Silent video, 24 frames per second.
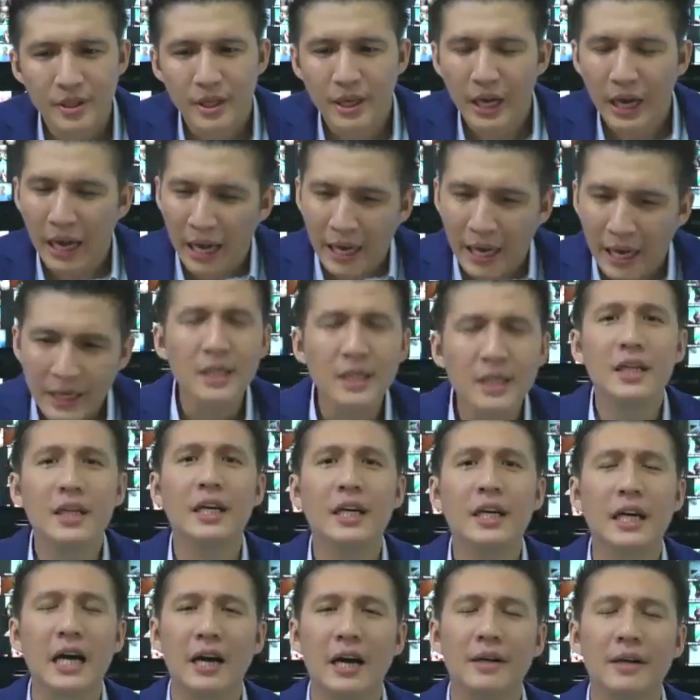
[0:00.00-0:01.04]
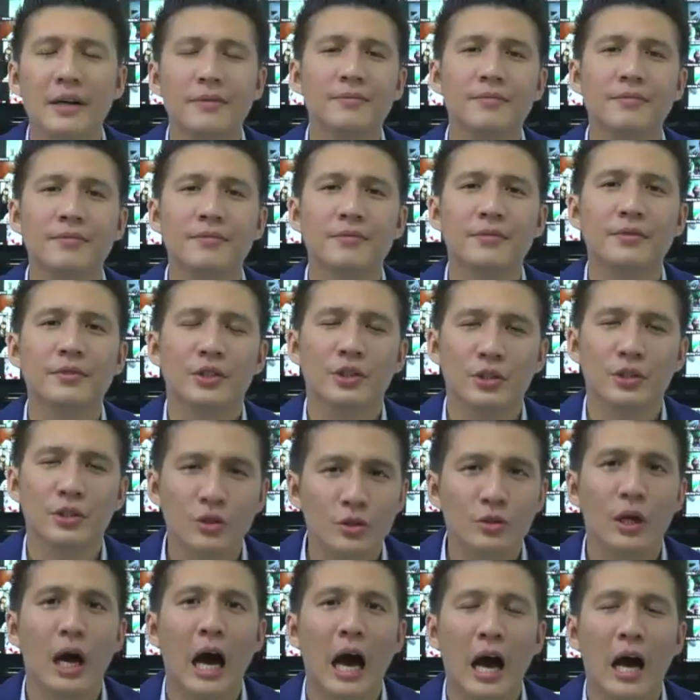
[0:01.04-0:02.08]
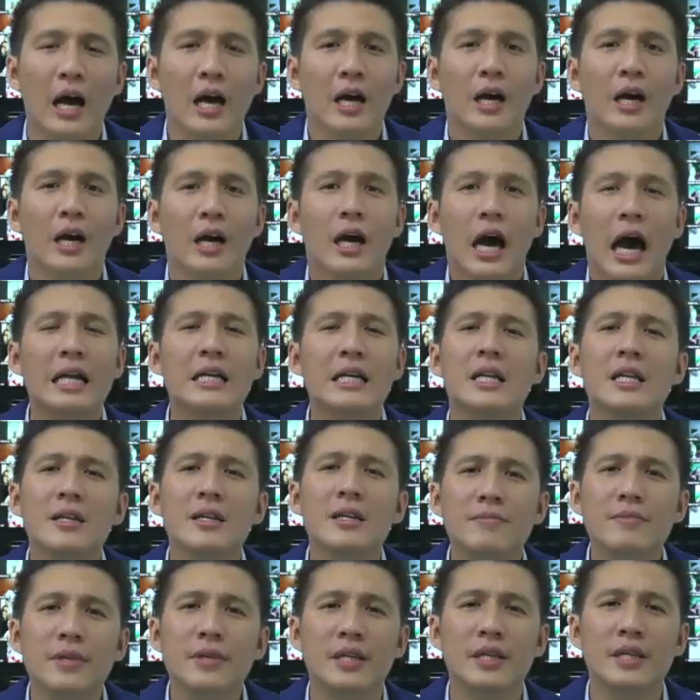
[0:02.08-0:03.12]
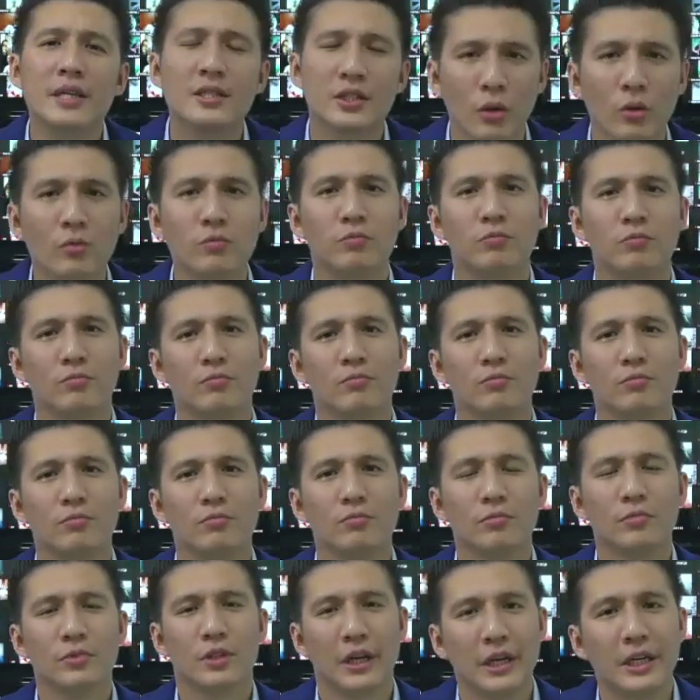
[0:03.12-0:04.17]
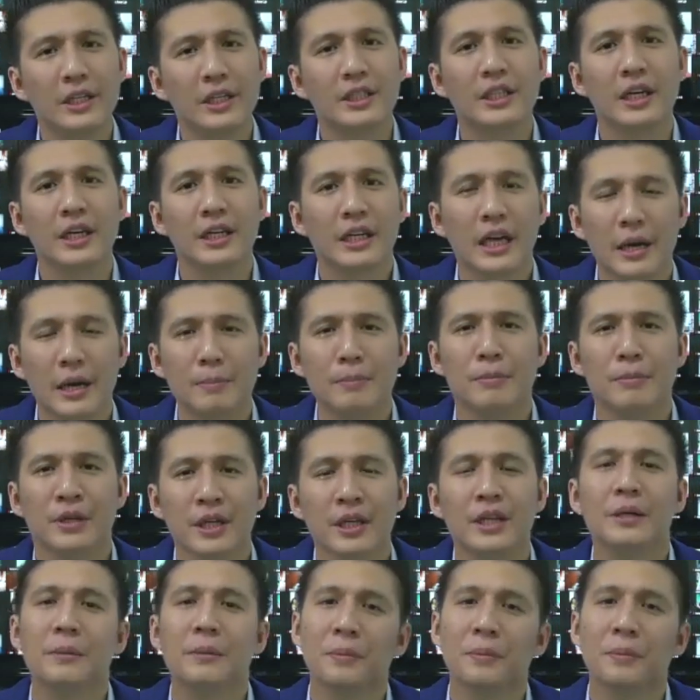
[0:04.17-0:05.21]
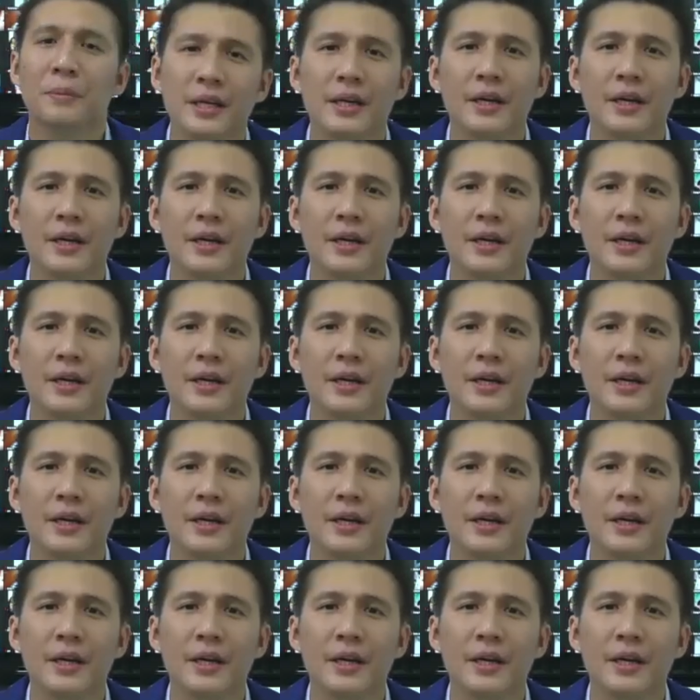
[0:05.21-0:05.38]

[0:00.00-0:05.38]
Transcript: Eddie Niaga. A limianzo, three senior, meaning it.